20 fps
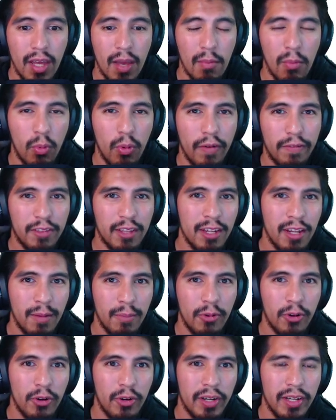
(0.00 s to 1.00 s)
But what if the
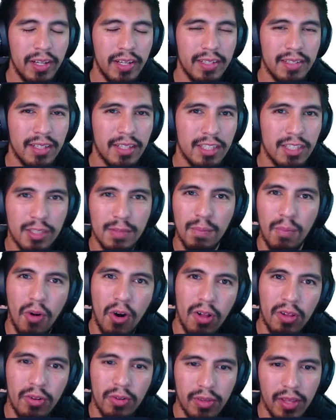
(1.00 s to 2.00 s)
number is
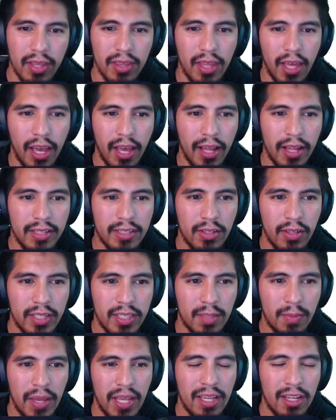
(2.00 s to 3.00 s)
smaller than that? So
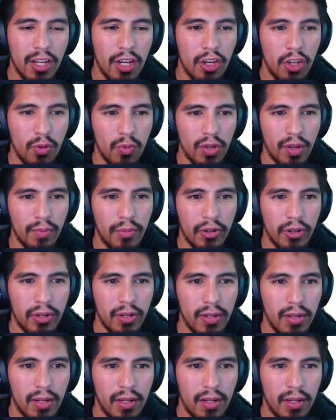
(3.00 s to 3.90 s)
let's make a new number.